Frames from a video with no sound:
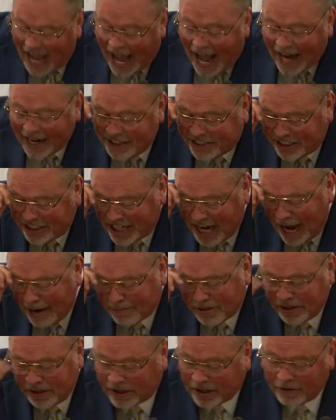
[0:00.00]
Titus
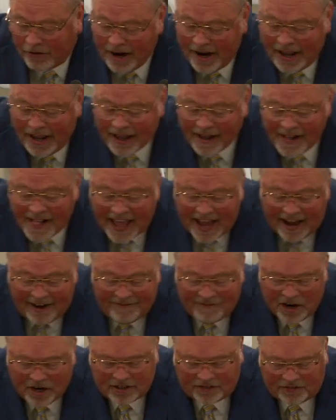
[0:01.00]
chapter 3
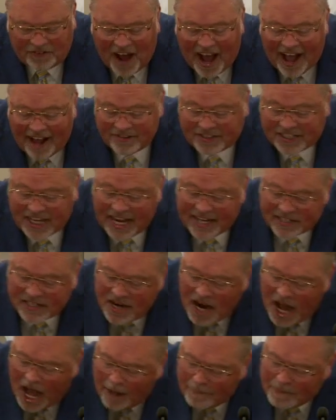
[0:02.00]
and verse 5
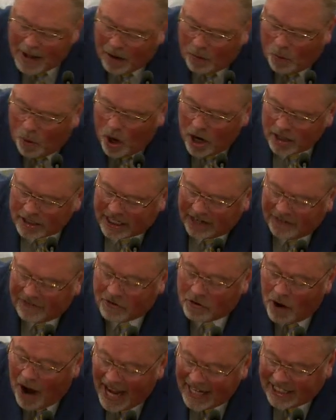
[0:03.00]
says, Not by works of
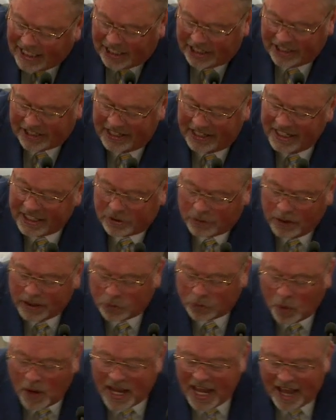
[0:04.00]
righteousness
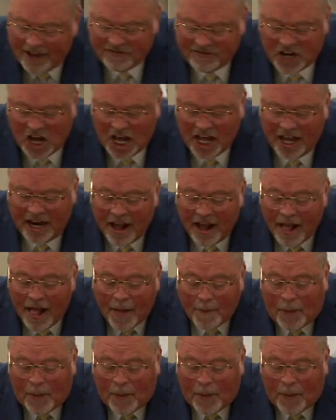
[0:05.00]
which we have done,